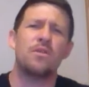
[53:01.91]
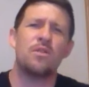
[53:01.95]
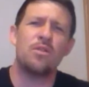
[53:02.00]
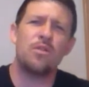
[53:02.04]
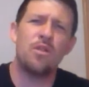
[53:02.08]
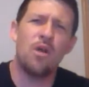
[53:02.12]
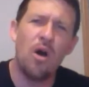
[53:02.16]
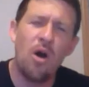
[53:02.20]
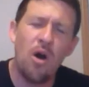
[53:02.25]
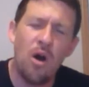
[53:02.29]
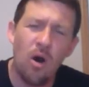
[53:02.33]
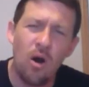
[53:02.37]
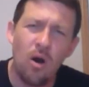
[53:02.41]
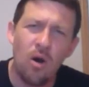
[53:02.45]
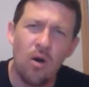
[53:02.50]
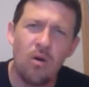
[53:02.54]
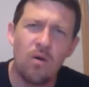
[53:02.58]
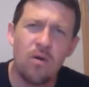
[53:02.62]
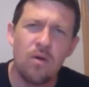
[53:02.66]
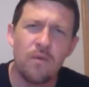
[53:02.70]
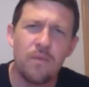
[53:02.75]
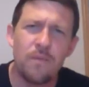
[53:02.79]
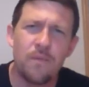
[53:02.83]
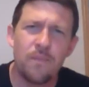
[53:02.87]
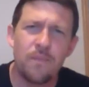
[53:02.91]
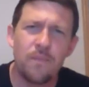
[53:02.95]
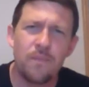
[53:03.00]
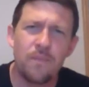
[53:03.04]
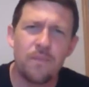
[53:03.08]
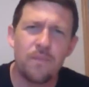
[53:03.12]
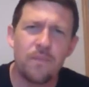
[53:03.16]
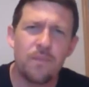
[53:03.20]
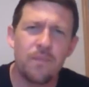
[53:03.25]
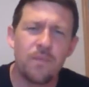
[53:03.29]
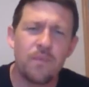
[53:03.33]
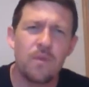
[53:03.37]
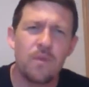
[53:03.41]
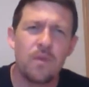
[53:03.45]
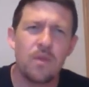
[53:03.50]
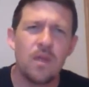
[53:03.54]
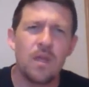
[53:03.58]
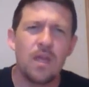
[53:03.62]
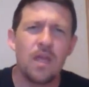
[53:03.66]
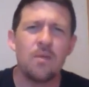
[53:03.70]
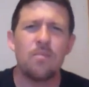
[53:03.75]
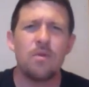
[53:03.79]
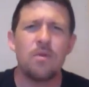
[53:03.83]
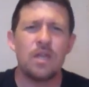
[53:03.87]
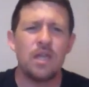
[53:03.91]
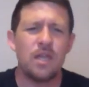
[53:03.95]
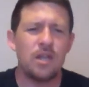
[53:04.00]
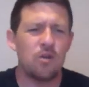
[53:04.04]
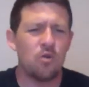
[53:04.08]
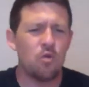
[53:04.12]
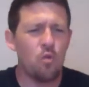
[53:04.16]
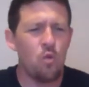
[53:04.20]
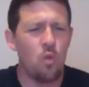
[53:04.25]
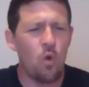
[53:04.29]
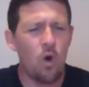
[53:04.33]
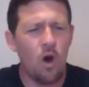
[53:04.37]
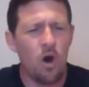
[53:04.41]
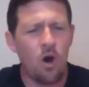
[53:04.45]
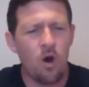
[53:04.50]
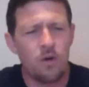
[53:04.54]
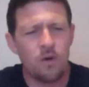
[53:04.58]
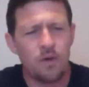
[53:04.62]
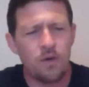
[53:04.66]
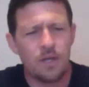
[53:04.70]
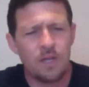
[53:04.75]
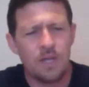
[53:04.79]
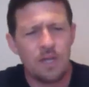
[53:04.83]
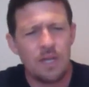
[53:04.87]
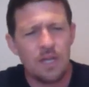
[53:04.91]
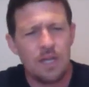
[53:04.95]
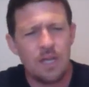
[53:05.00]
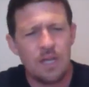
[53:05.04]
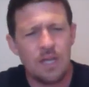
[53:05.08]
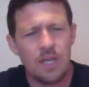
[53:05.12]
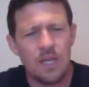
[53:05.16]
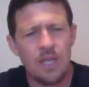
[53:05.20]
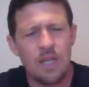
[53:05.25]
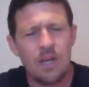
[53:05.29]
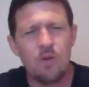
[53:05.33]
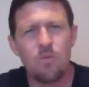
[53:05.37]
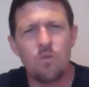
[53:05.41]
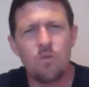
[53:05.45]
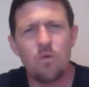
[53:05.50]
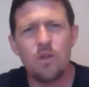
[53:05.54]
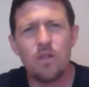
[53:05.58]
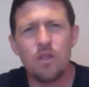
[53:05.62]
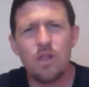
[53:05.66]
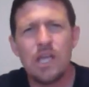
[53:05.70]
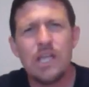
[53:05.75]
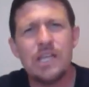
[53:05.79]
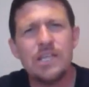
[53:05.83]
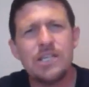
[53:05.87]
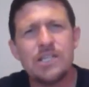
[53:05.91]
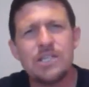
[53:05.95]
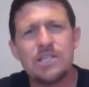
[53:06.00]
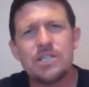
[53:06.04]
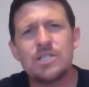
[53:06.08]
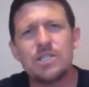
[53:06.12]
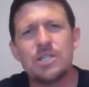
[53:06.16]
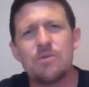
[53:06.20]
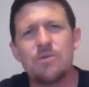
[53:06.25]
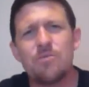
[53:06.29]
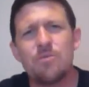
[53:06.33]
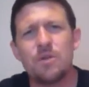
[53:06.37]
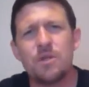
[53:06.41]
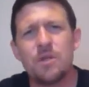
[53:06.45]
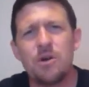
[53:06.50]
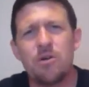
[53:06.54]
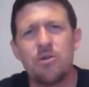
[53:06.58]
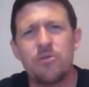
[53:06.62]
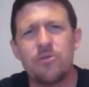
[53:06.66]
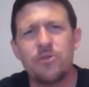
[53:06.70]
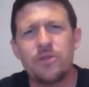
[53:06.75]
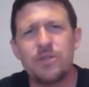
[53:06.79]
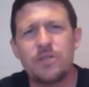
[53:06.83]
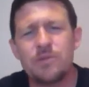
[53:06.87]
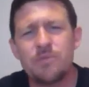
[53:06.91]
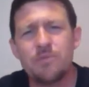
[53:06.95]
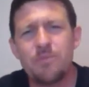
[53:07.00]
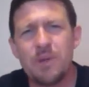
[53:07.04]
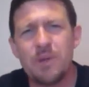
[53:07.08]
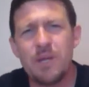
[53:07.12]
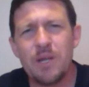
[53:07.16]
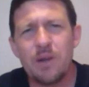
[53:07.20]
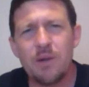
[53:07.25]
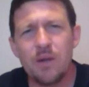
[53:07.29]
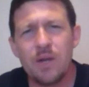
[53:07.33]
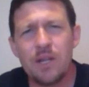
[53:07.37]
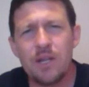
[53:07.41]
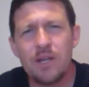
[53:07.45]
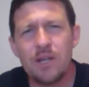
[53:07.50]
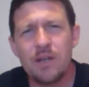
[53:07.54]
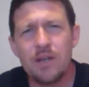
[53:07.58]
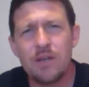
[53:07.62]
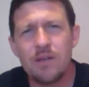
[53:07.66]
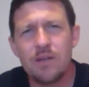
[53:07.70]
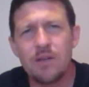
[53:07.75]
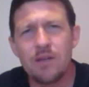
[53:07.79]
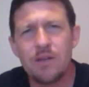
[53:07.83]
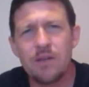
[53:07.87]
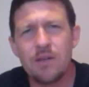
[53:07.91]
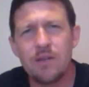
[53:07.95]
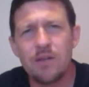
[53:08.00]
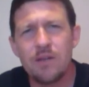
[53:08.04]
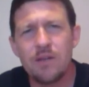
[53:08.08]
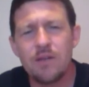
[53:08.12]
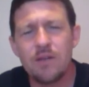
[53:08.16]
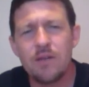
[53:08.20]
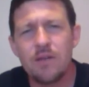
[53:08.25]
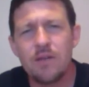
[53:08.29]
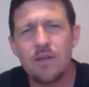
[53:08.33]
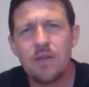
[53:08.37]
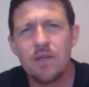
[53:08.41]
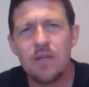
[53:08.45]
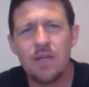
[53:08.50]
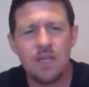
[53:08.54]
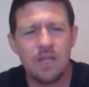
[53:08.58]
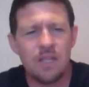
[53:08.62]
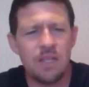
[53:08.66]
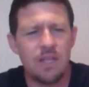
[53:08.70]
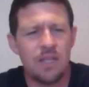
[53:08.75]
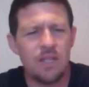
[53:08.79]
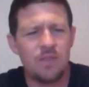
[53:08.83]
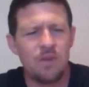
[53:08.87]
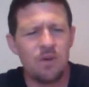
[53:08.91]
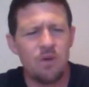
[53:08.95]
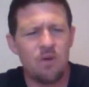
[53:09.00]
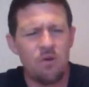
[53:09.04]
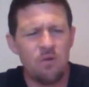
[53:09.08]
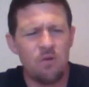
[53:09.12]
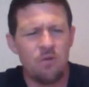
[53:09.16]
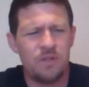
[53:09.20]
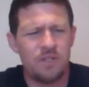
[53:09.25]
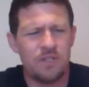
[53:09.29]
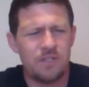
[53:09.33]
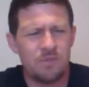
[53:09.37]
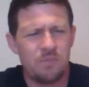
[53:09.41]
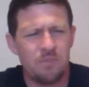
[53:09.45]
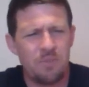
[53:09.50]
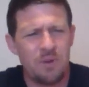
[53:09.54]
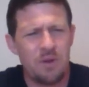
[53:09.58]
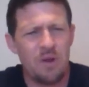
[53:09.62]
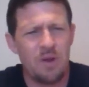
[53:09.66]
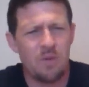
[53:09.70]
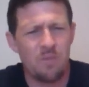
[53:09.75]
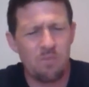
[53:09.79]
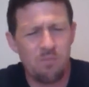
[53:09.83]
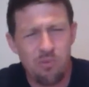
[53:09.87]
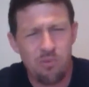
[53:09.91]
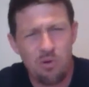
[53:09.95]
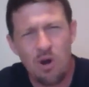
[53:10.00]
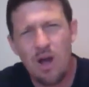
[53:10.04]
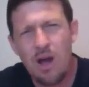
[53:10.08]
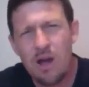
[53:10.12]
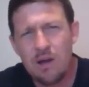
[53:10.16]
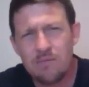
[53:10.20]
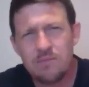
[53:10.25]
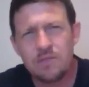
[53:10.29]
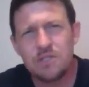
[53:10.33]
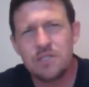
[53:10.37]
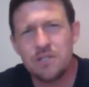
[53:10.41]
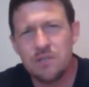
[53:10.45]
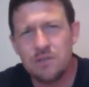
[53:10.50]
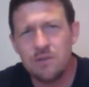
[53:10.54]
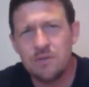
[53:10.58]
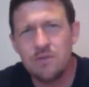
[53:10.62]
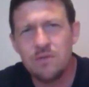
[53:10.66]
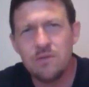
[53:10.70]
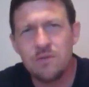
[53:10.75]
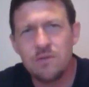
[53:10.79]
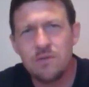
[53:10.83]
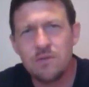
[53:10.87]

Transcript: law and begin to walk in a relationship with the Holy Spirit and let the Holy Spirit prompt you